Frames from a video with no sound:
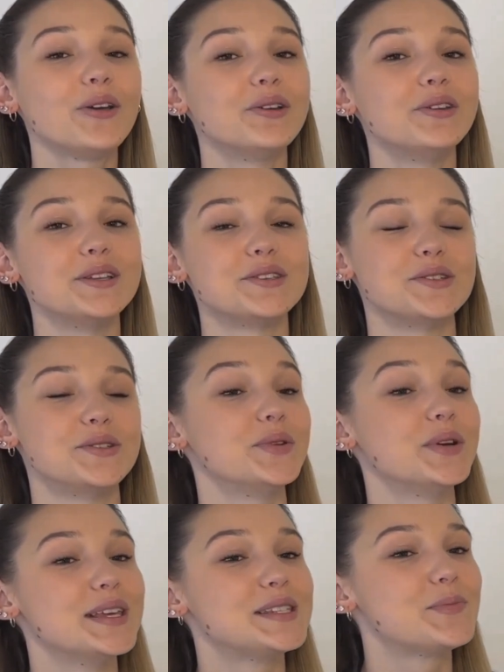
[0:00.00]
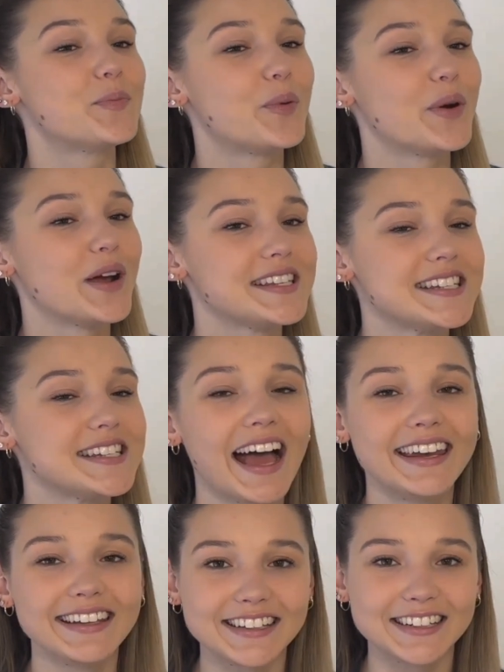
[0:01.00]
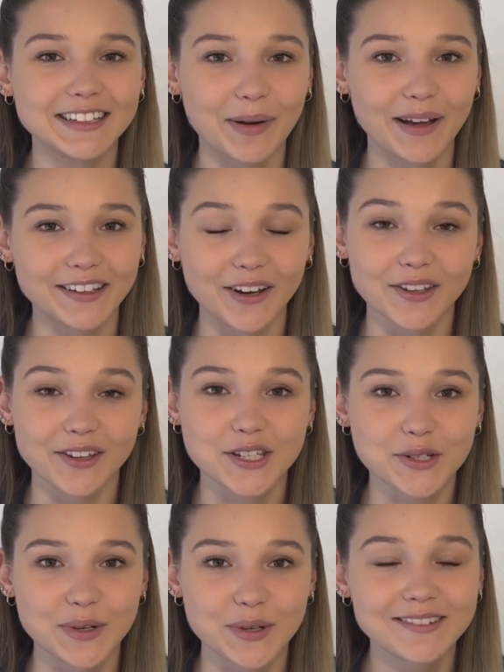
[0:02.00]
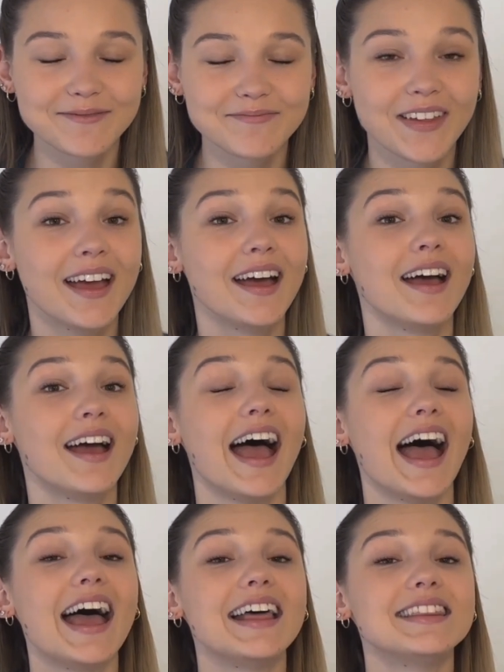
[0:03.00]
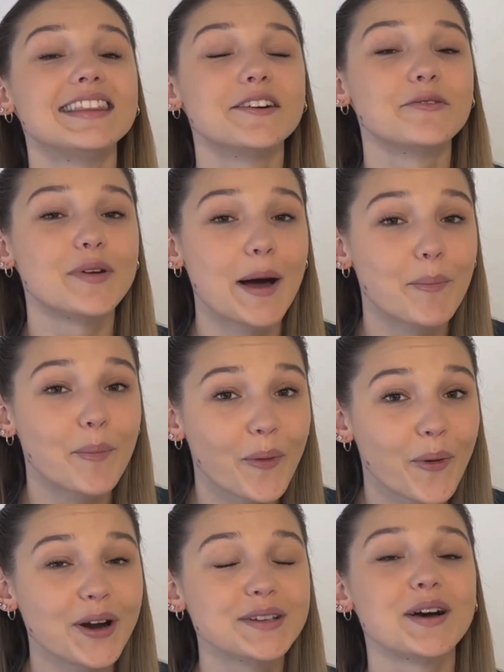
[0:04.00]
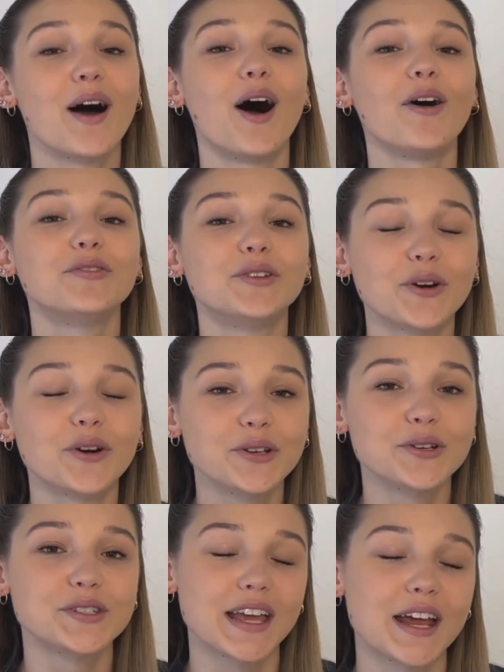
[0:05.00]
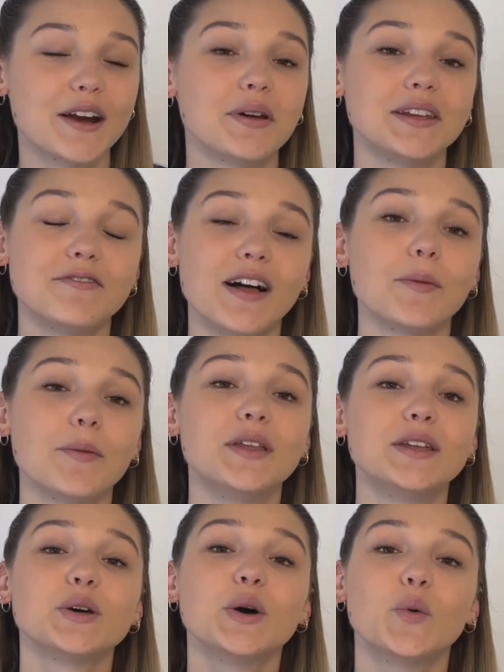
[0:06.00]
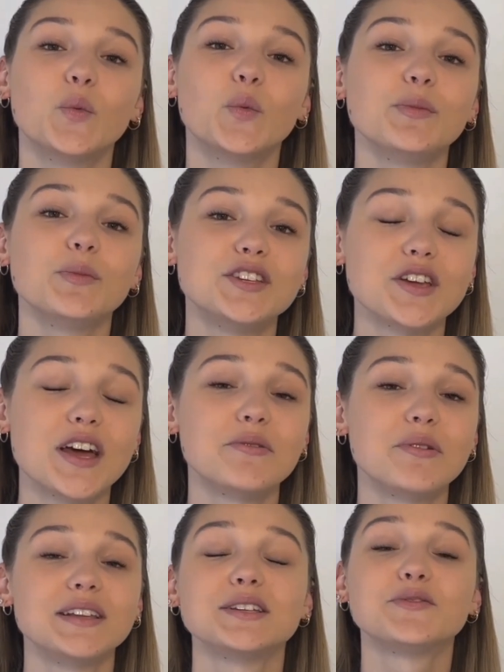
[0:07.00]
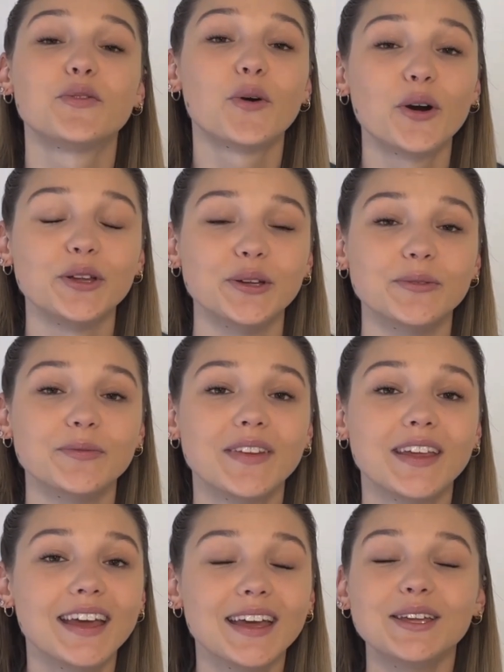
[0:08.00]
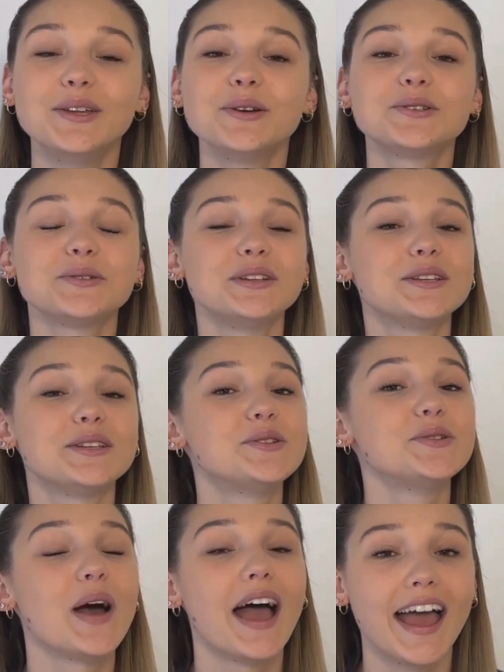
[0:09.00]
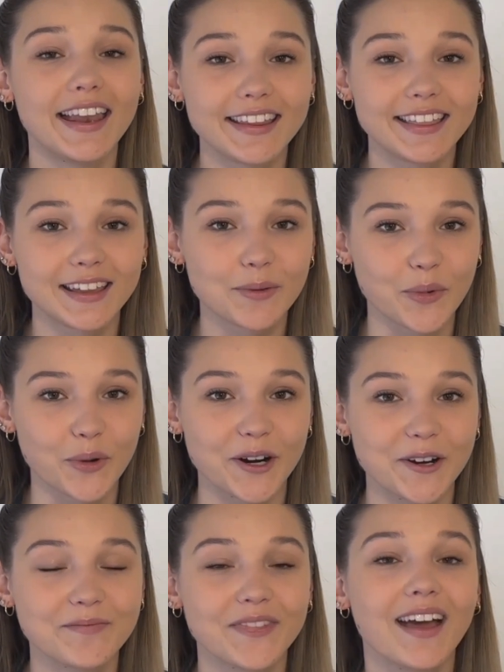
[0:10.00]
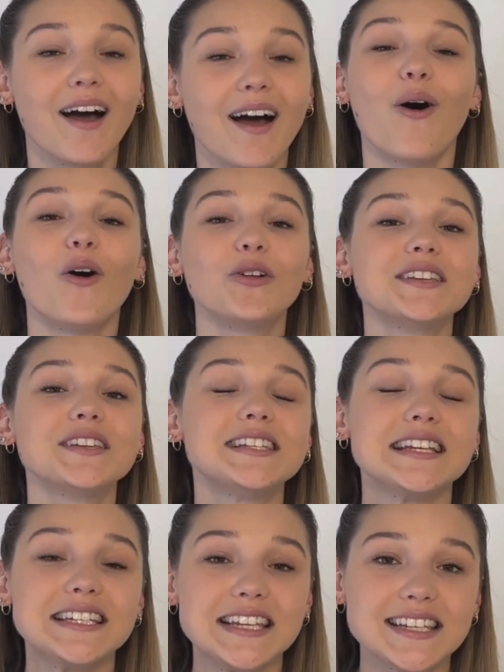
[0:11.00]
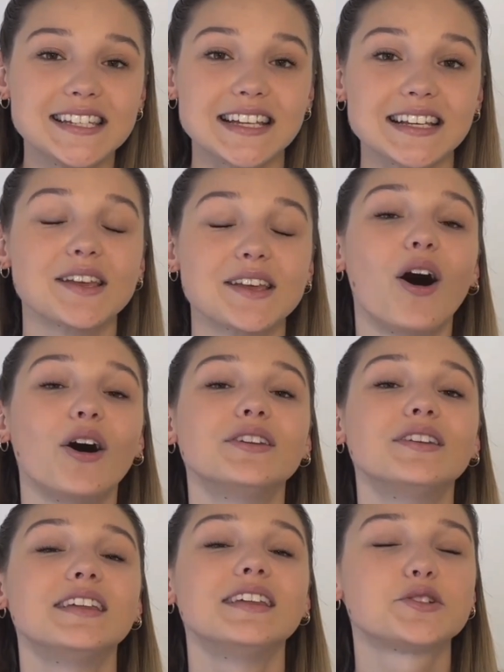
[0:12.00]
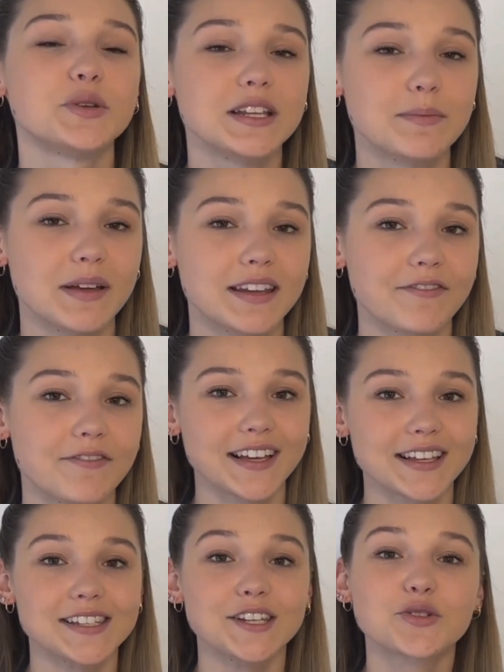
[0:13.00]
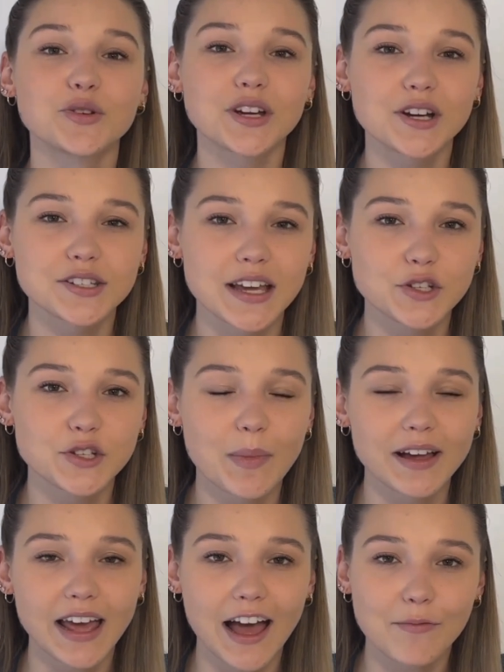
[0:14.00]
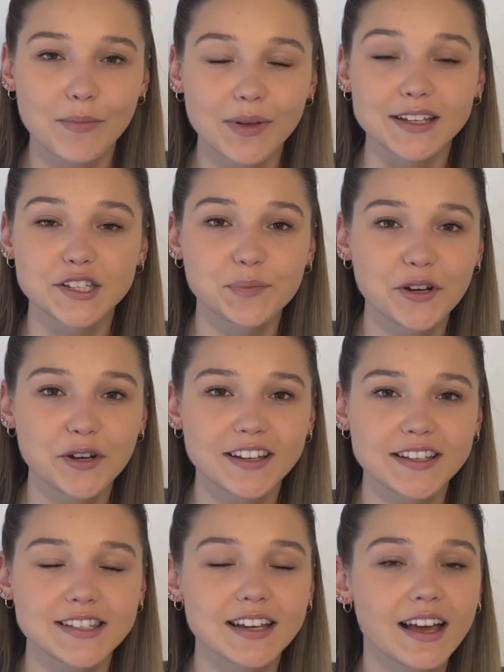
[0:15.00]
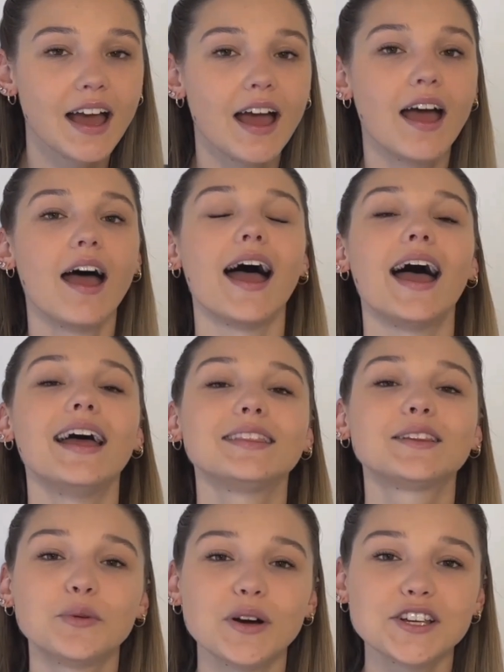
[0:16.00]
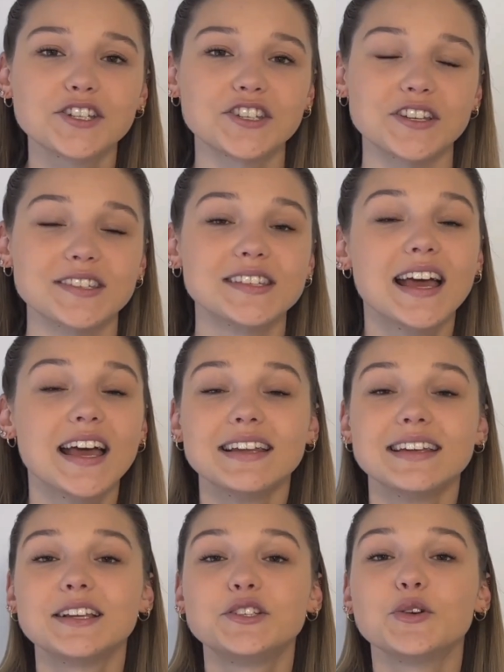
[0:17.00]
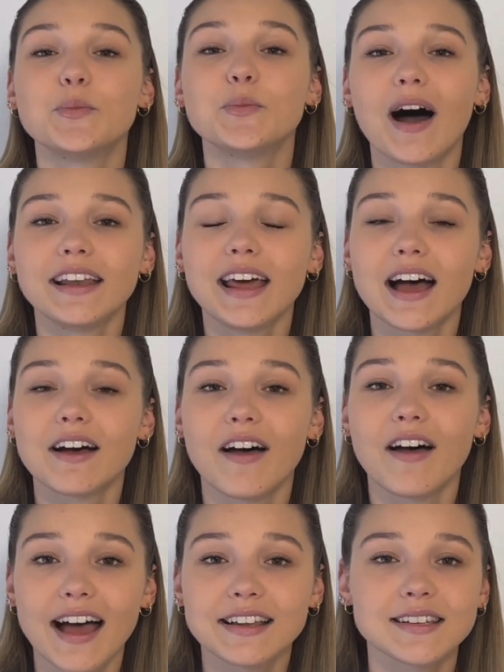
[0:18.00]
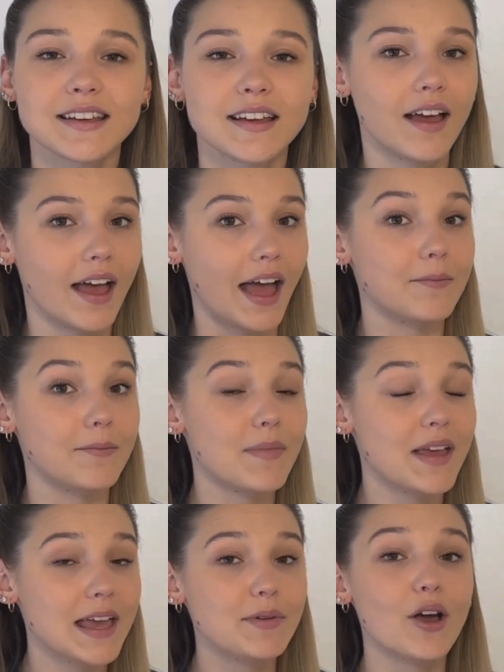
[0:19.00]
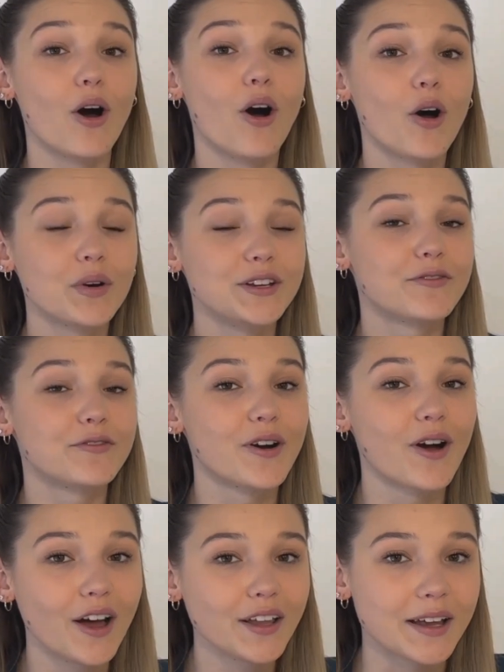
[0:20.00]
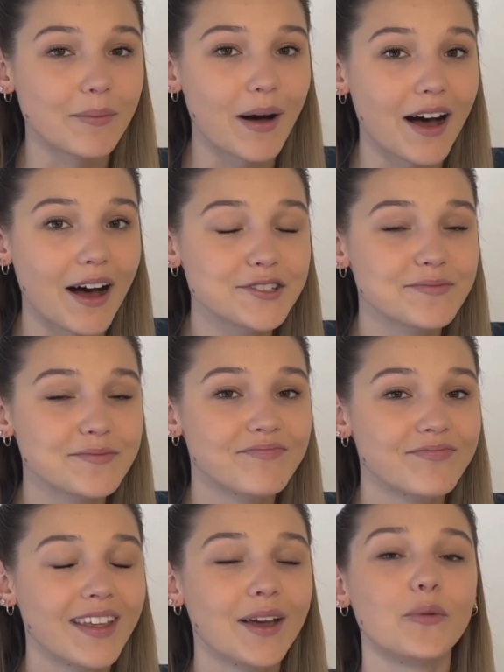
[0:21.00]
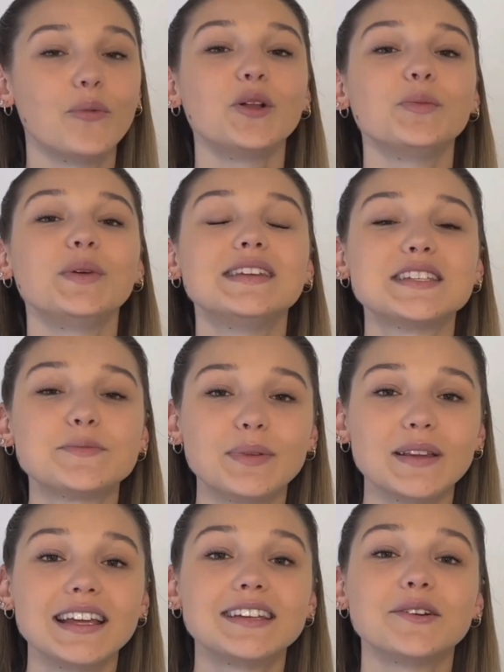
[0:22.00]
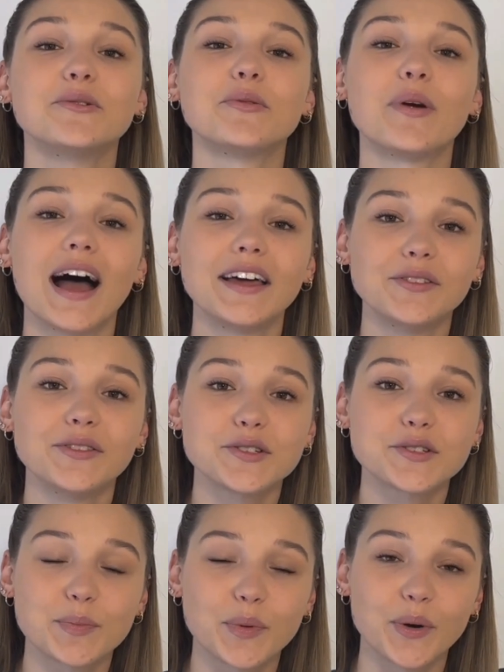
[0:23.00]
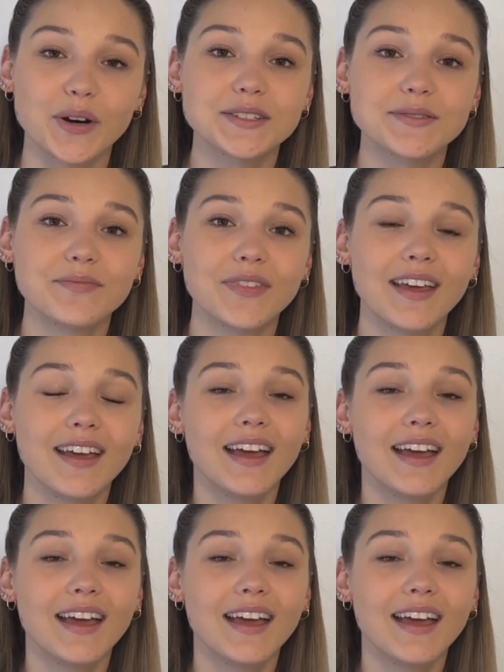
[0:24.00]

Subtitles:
all you need to do is press tiny little button on the screen and the report of your urticaria development will be generated for you. You don't need to do anything more. All the statistics on the treatment efficacy, triggers that you might have been experiencing, and questions that you might have had and maybe already forgotten about will be displayed right on this report.